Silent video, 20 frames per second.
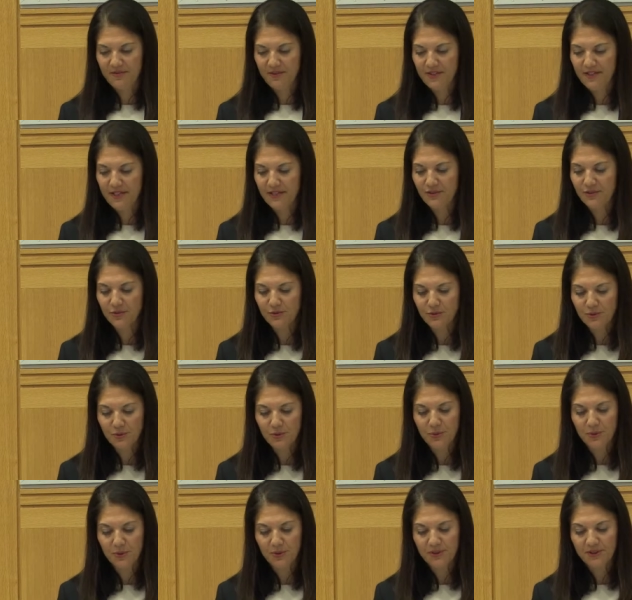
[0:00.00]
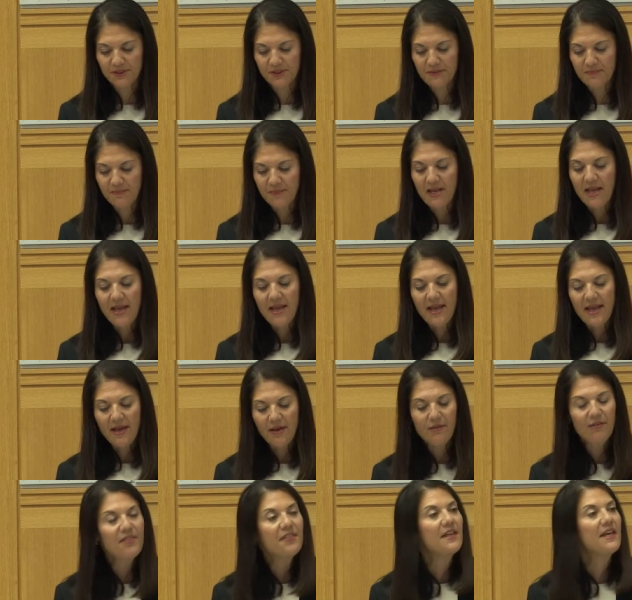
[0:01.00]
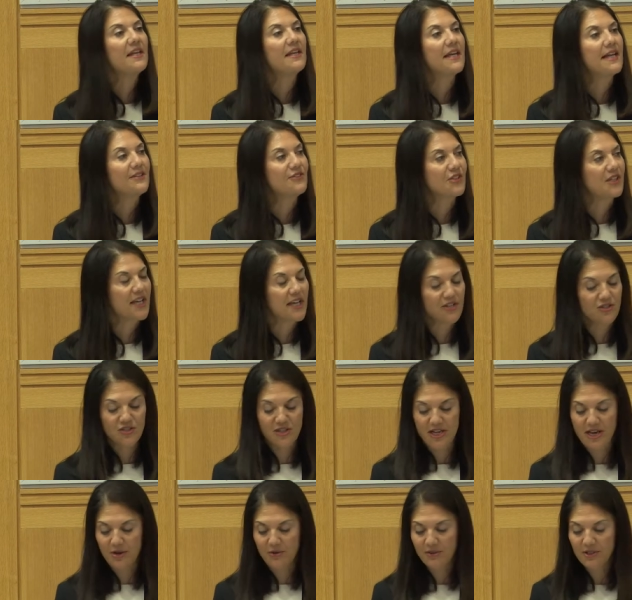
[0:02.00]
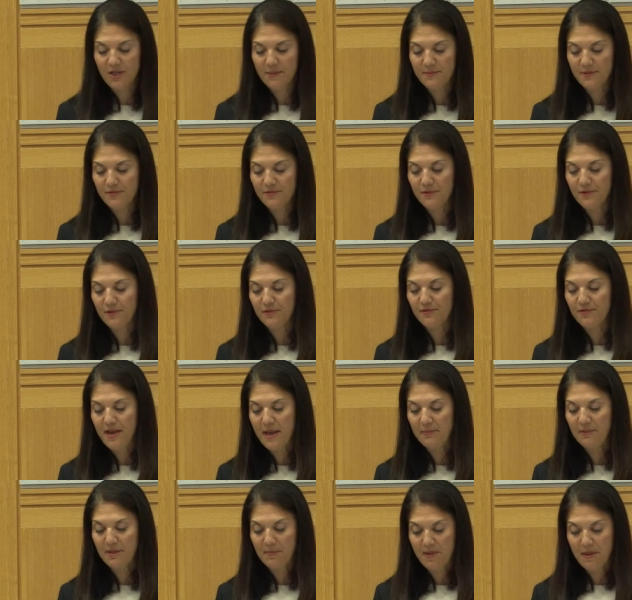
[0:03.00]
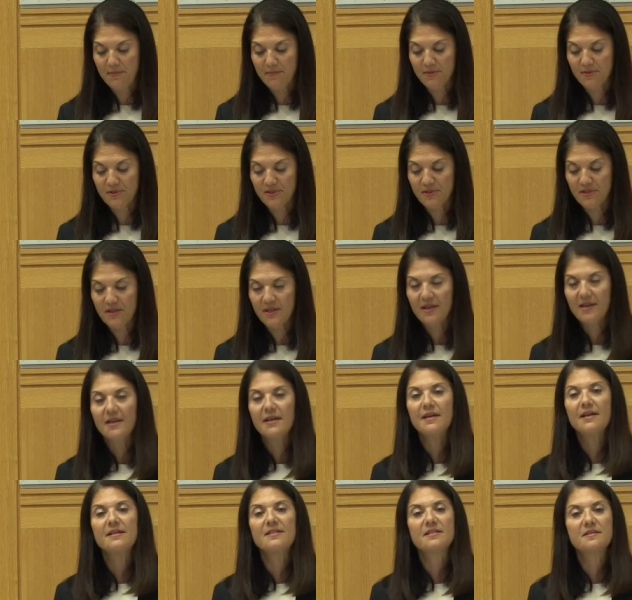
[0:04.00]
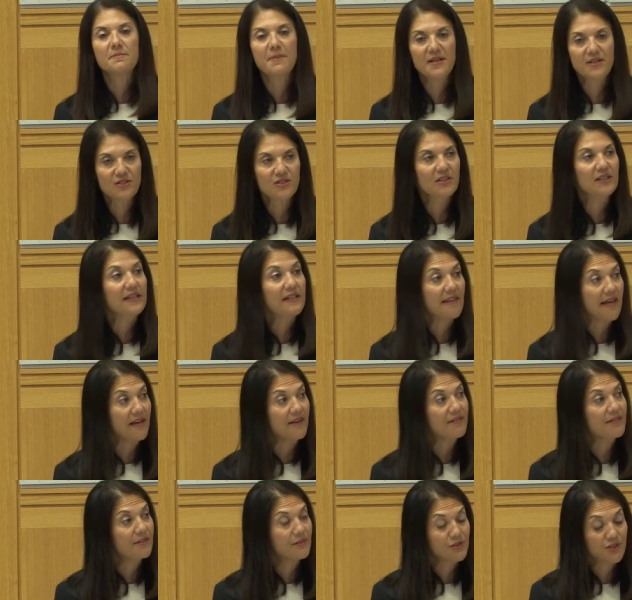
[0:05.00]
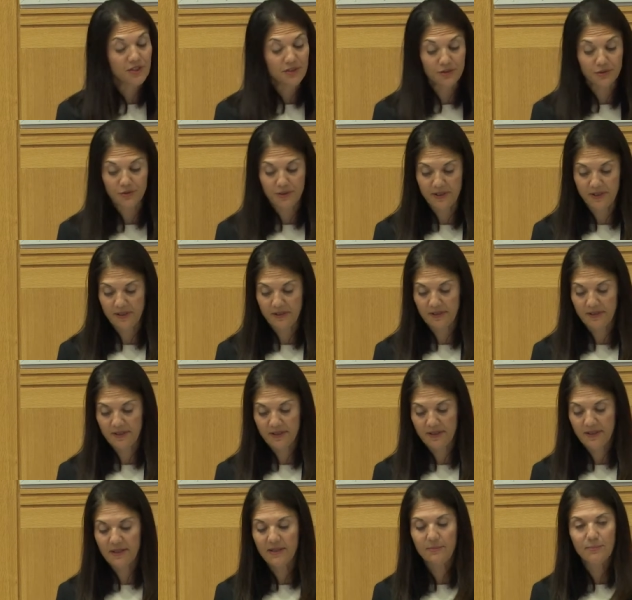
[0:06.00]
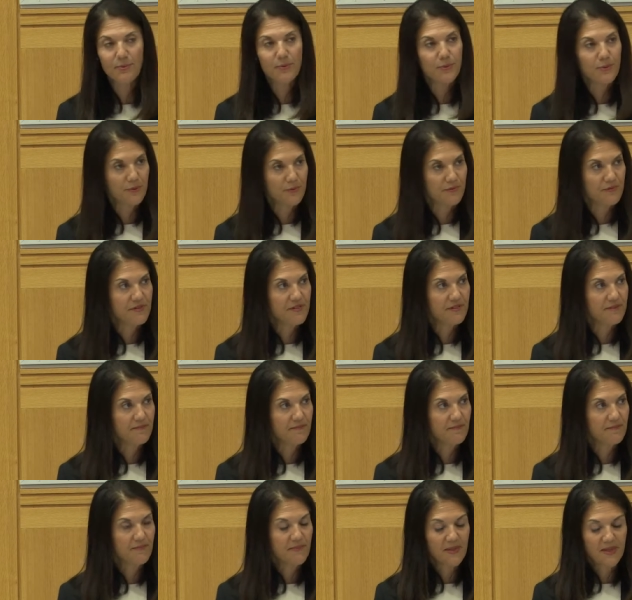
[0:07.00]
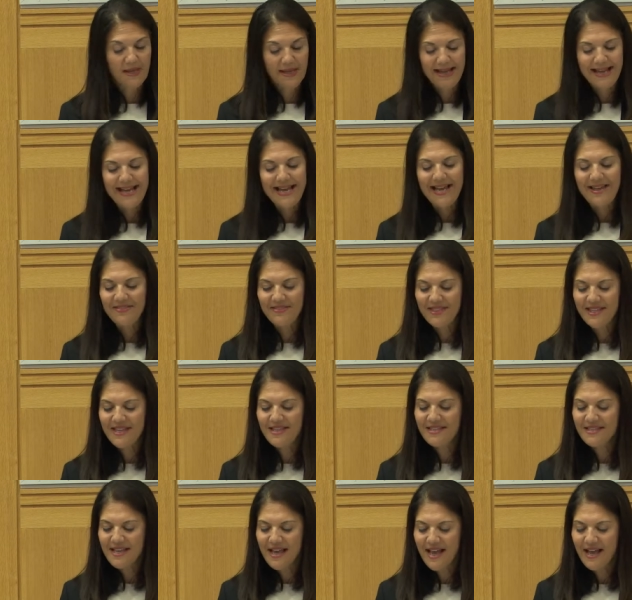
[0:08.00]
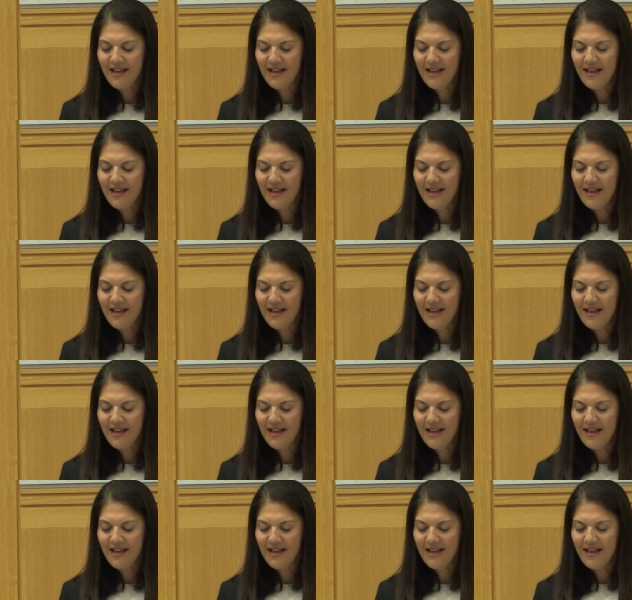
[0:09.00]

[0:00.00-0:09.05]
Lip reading: financial tools, health and education outcomes for their family members, especially that of their children, improves. And these